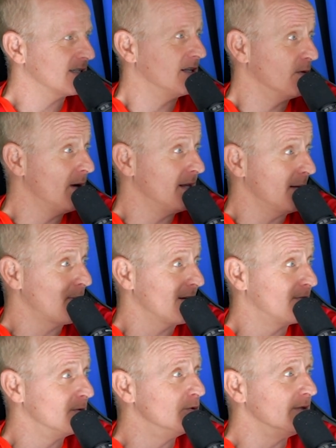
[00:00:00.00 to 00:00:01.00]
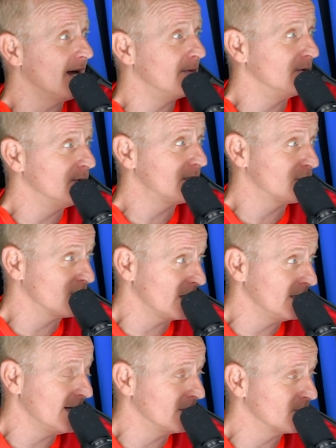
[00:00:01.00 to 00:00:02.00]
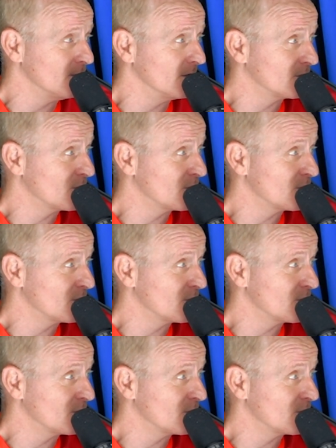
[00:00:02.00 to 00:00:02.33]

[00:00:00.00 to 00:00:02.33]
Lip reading: like the way they play football now. We're talking now, what,